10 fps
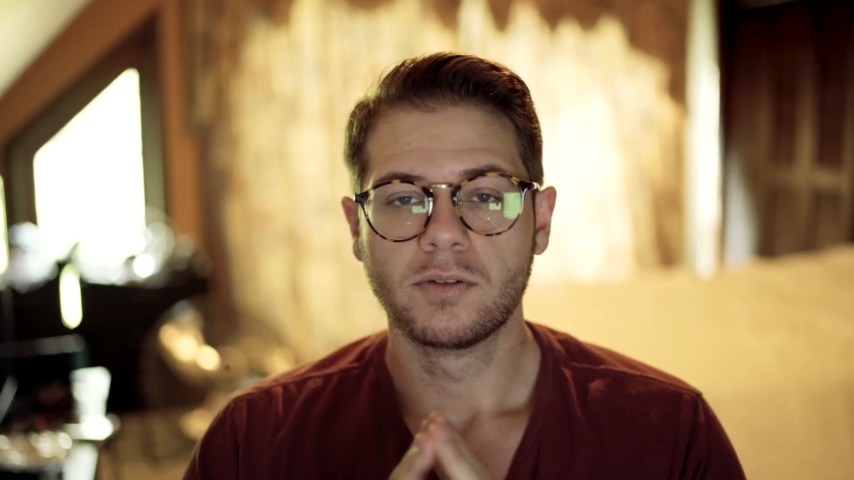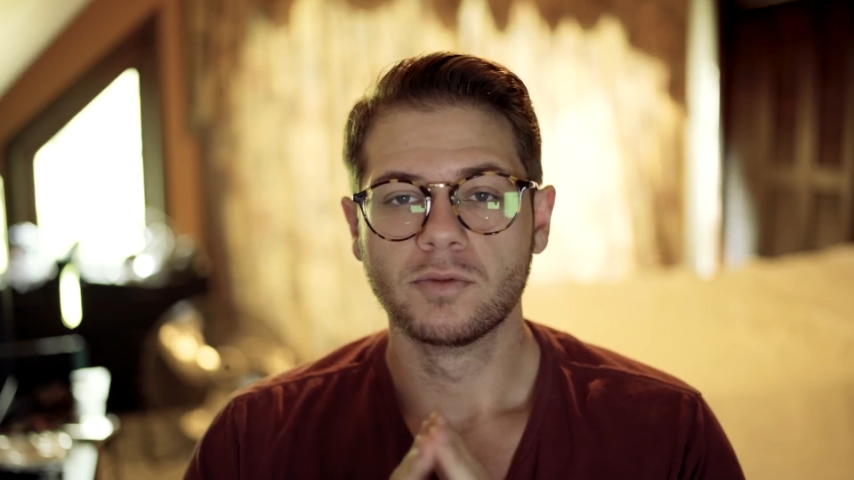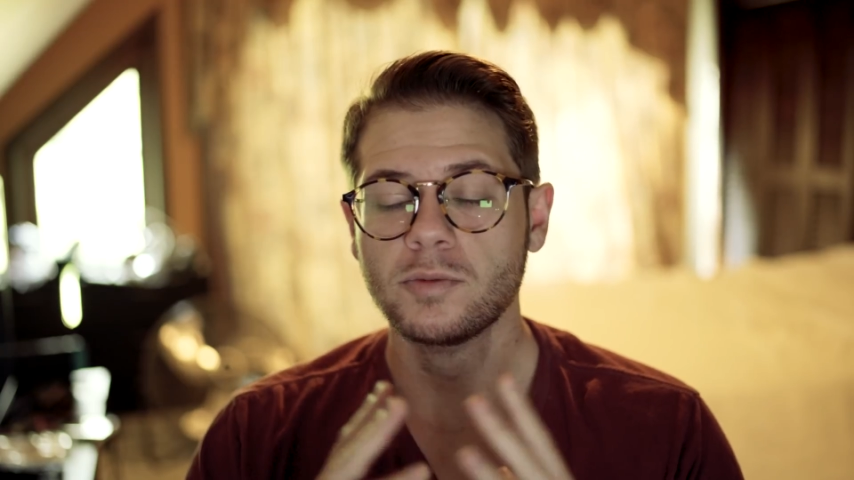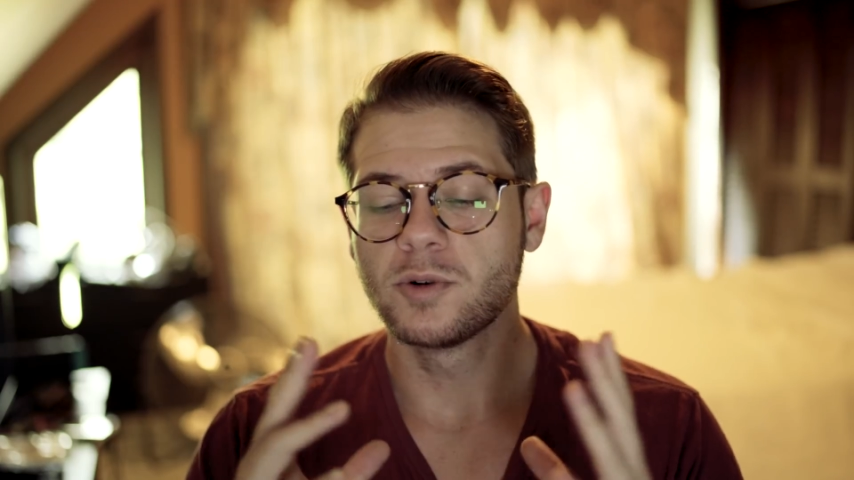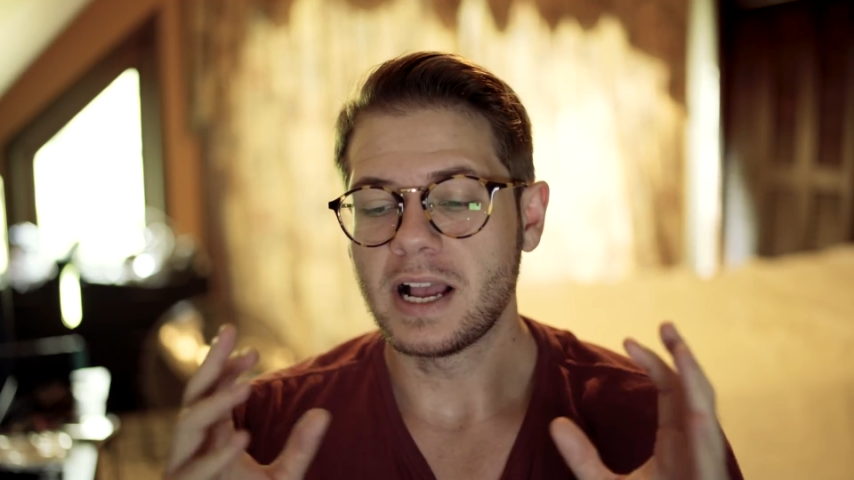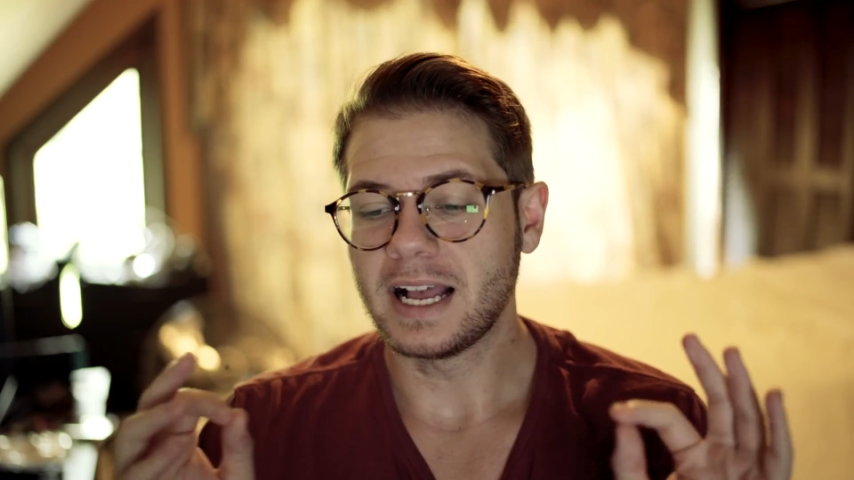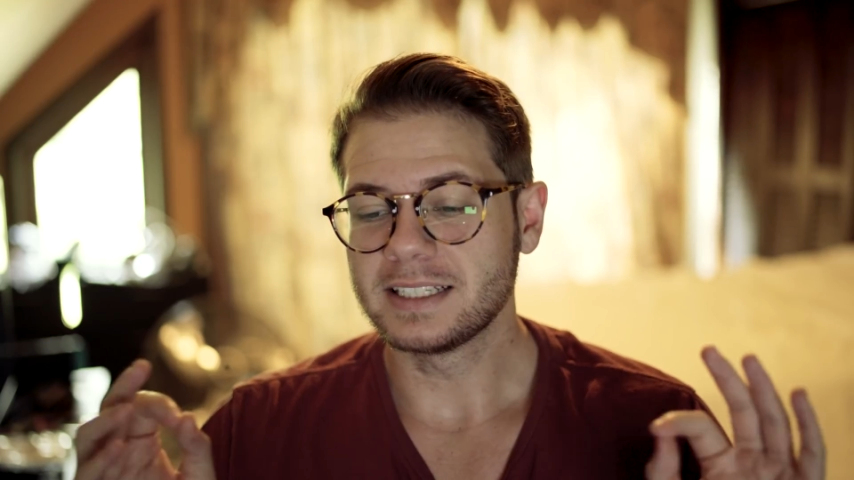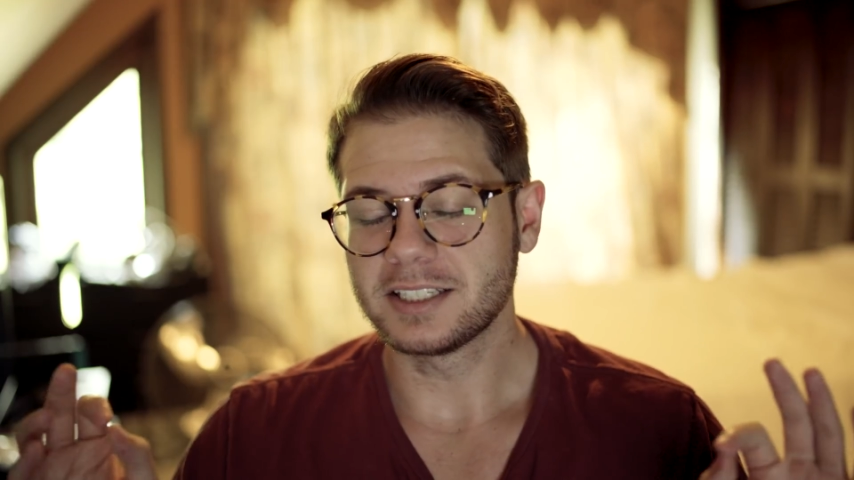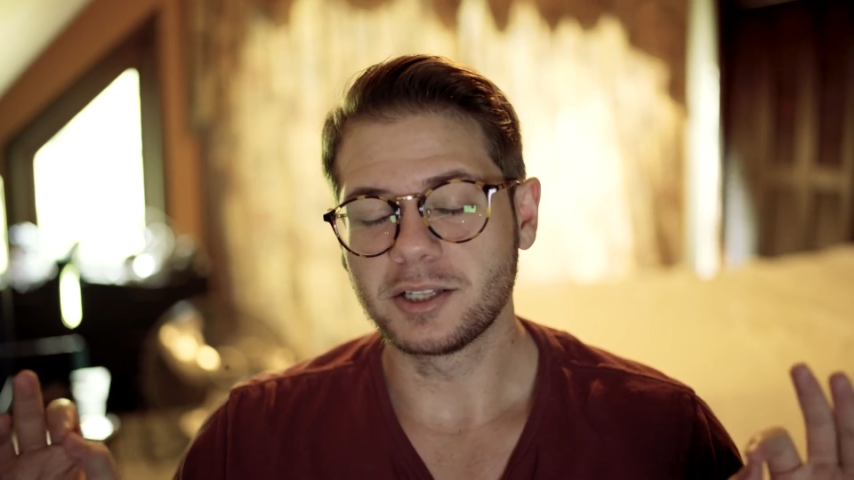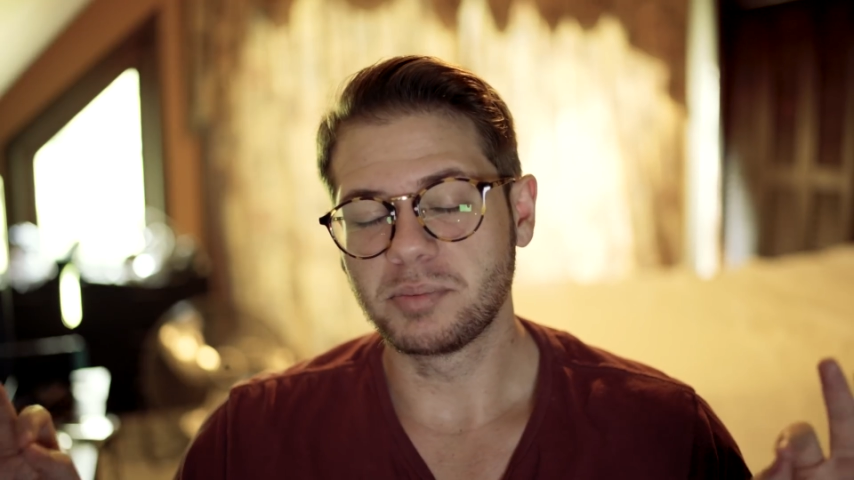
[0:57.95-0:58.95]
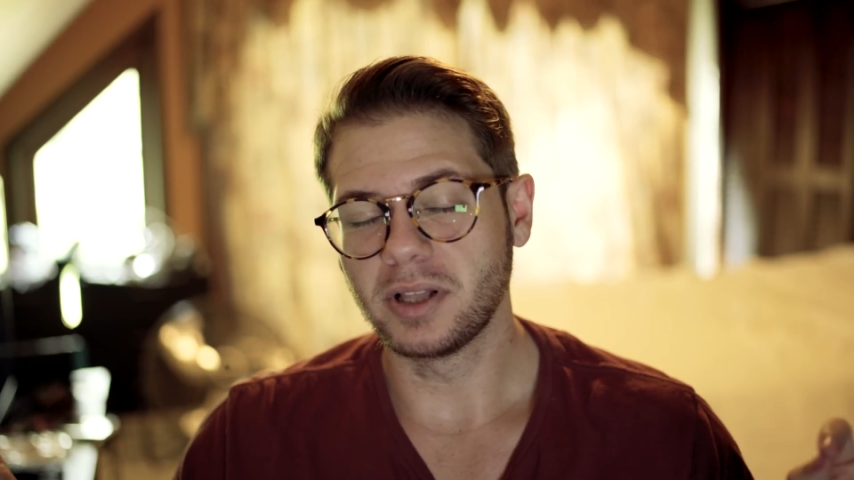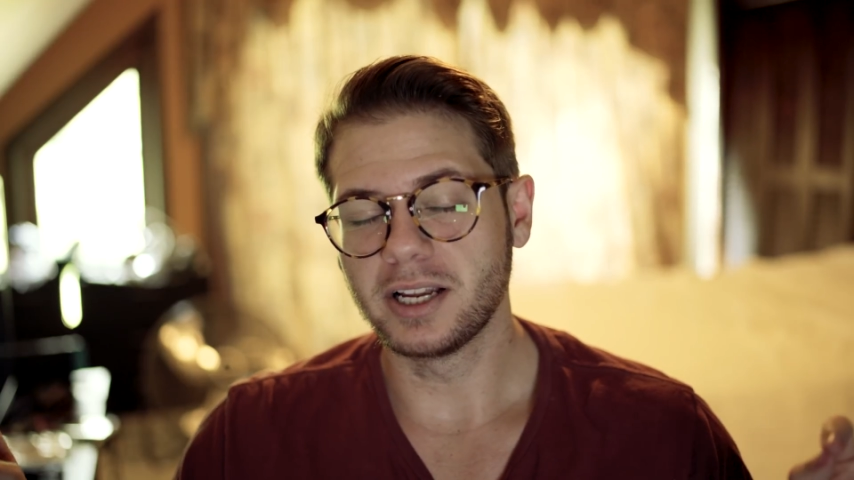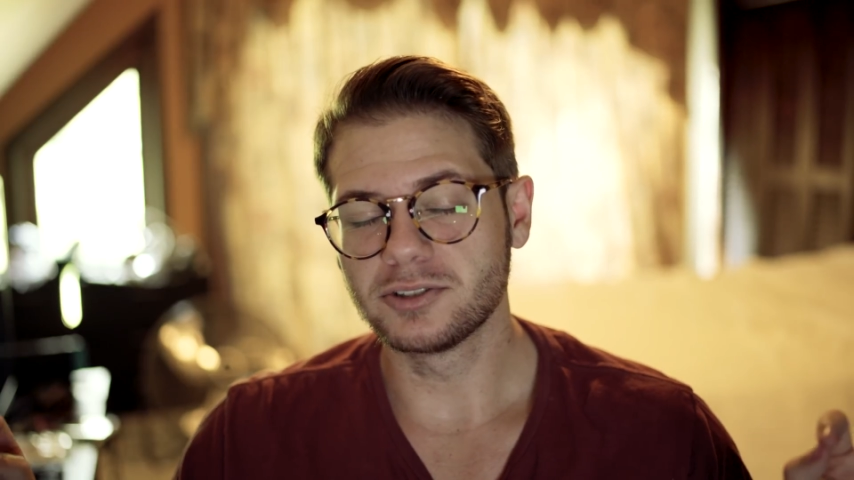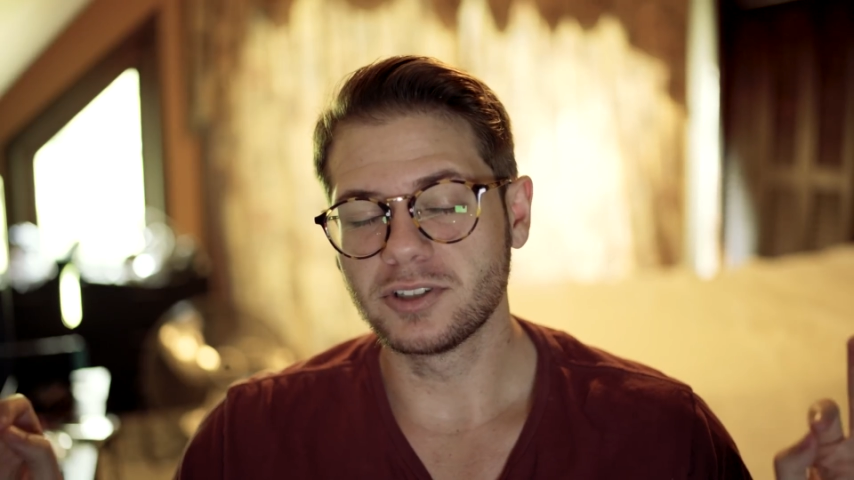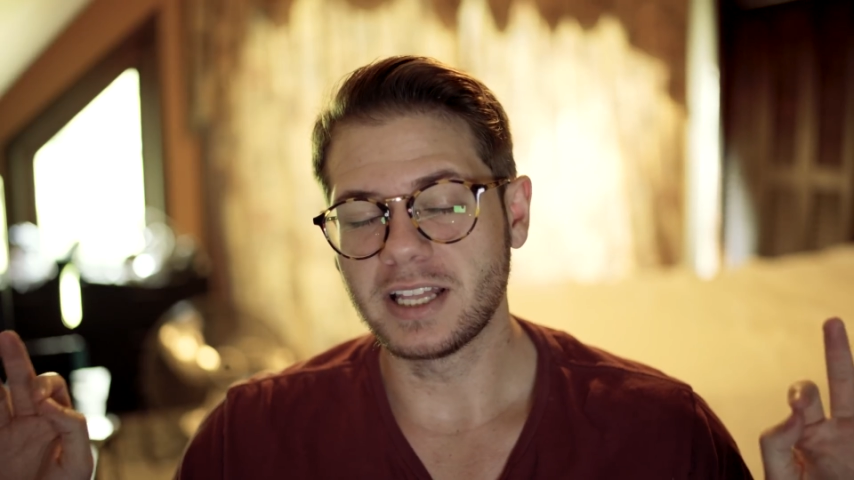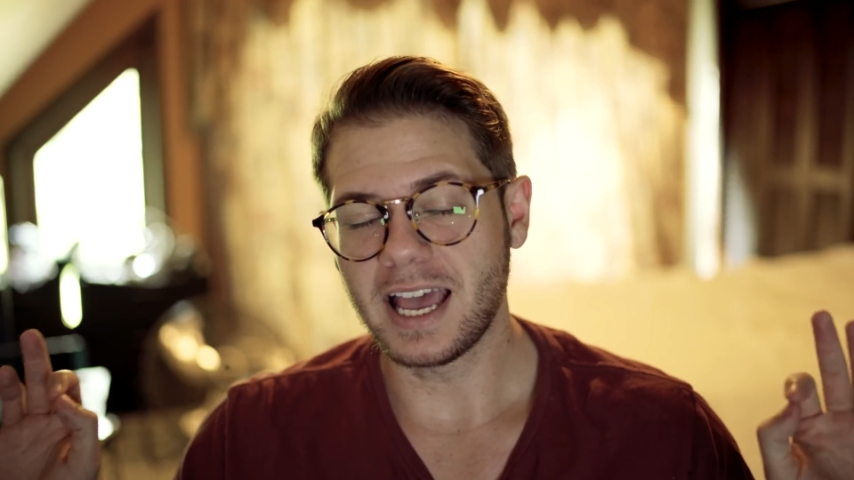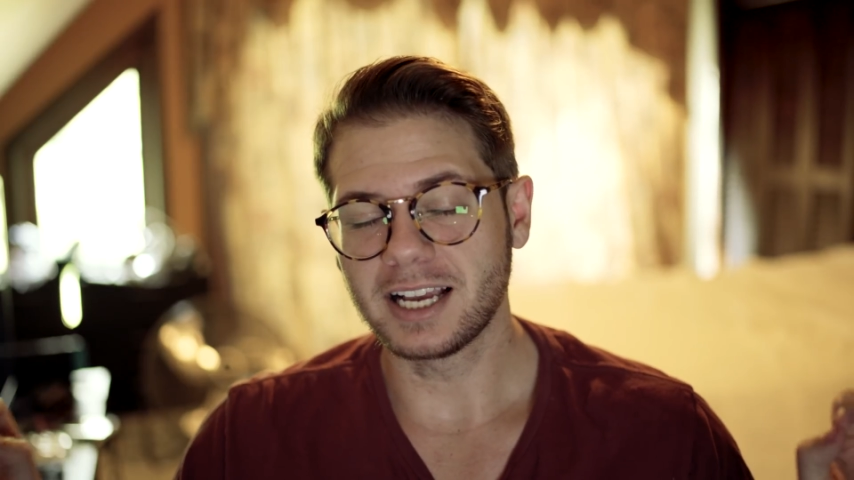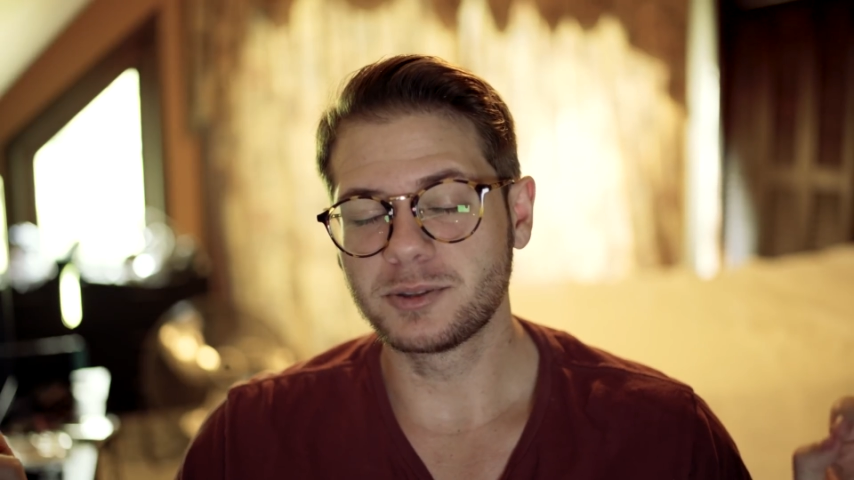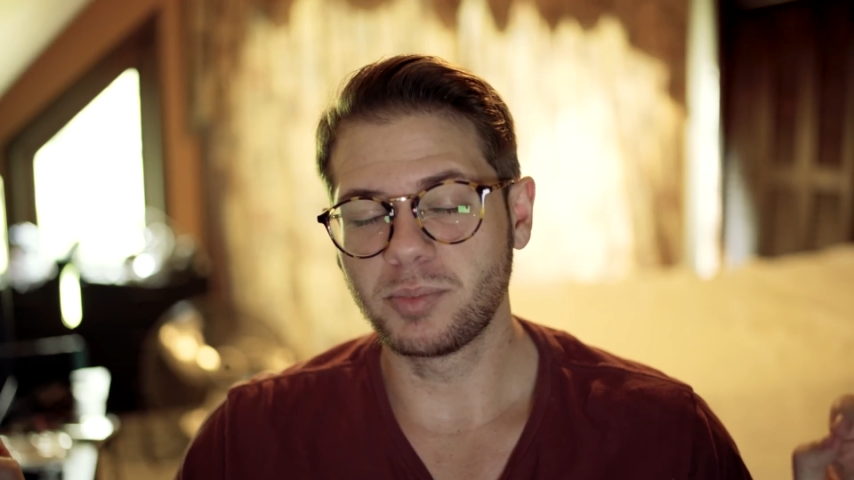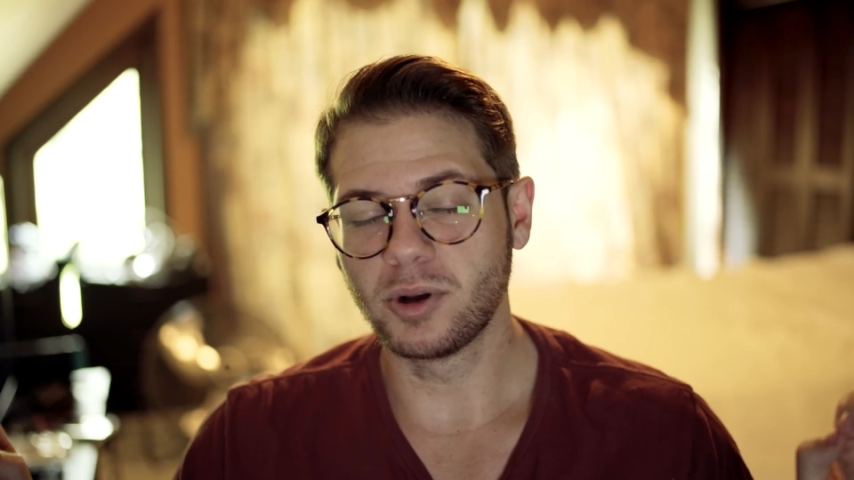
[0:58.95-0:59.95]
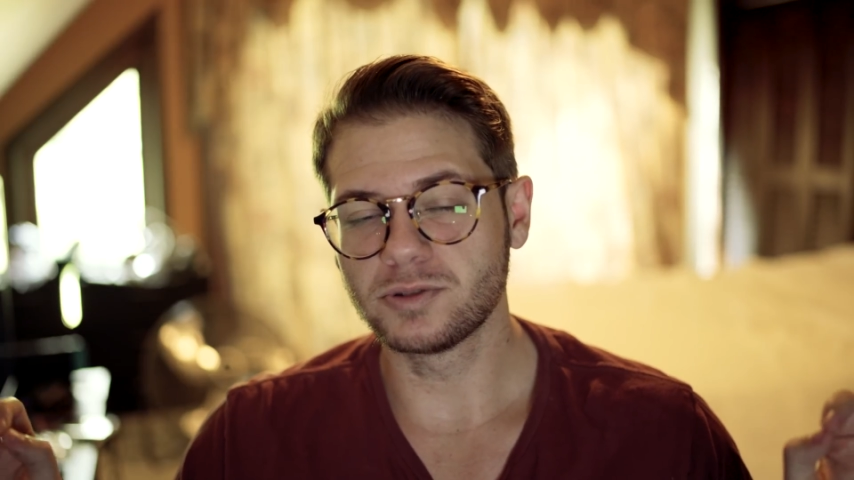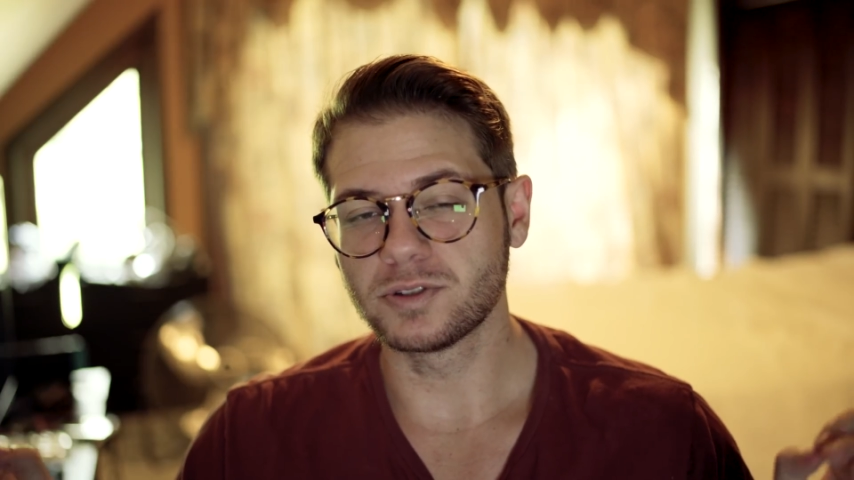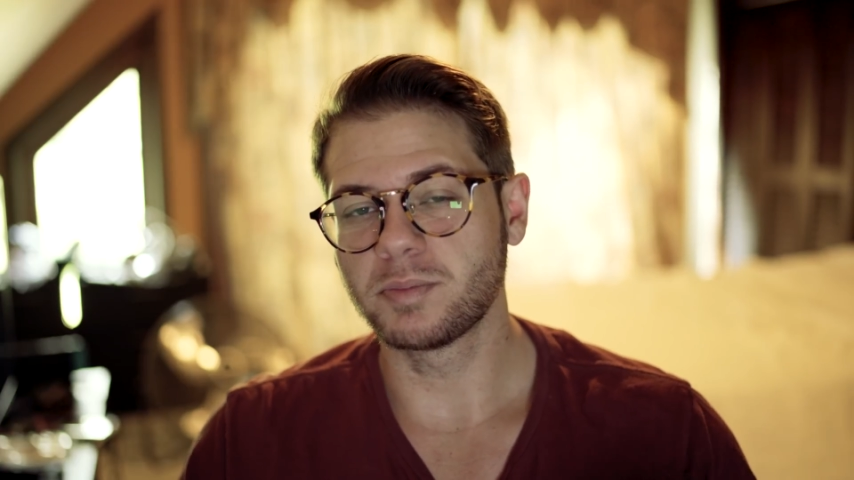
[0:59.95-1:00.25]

Rumor has it the players on the Expos